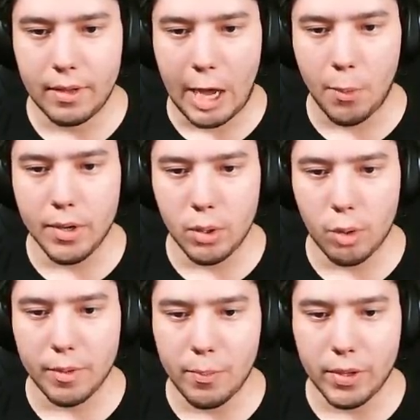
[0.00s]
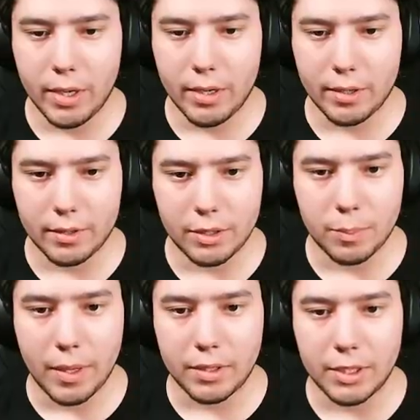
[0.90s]
I would normally bring in a
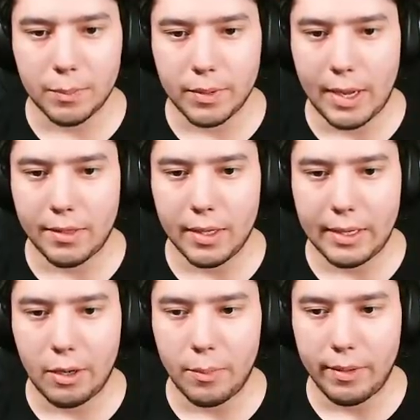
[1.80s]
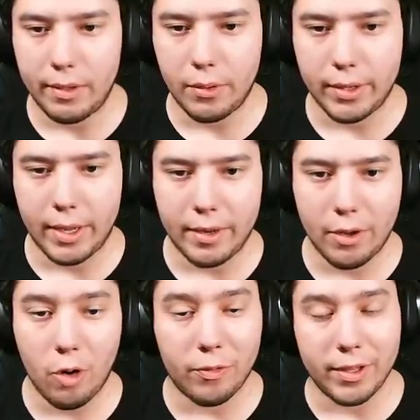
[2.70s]
smudge stick, but I think I'll be okay,
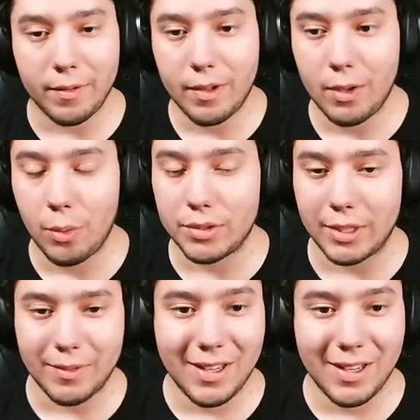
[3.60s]
hopefully. We'll see.